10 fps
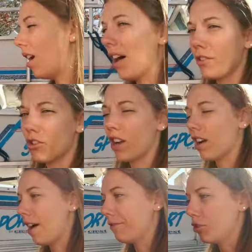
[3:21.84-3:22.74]
on the truck,
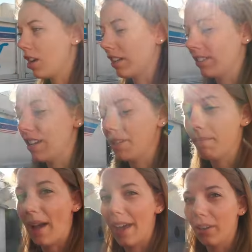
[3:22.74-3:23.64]
off the truck,
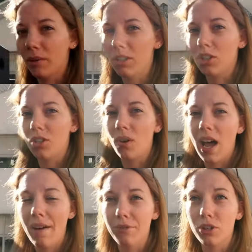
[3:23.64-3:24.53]
doesn't matter. We just don't
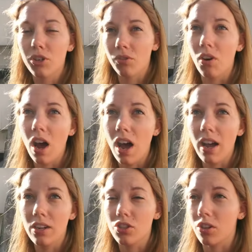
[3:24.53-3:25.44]
have a
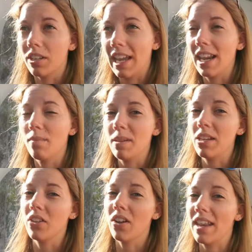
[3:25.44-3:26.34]
garage or a
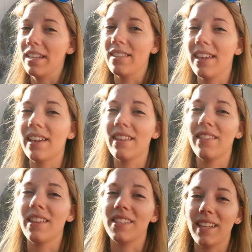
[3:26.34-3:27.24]
canopy or anything
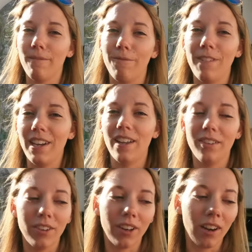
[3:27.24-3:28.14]
that this can fit
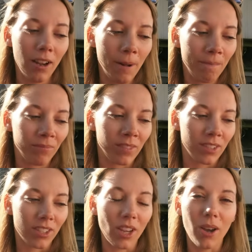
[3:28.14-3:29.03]
under.
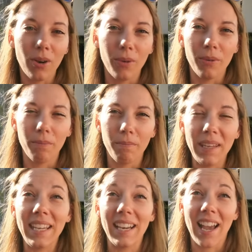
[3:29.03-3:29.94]
So
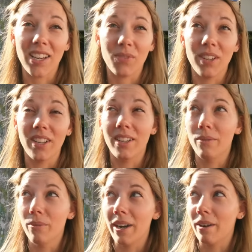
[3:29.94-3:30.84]
being in
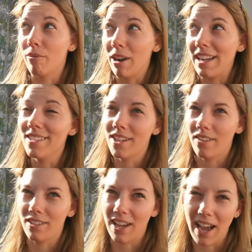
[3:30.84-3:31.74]
Asheville, where it rains
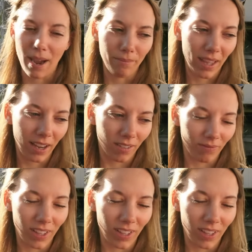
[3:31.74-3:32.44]
all the time, that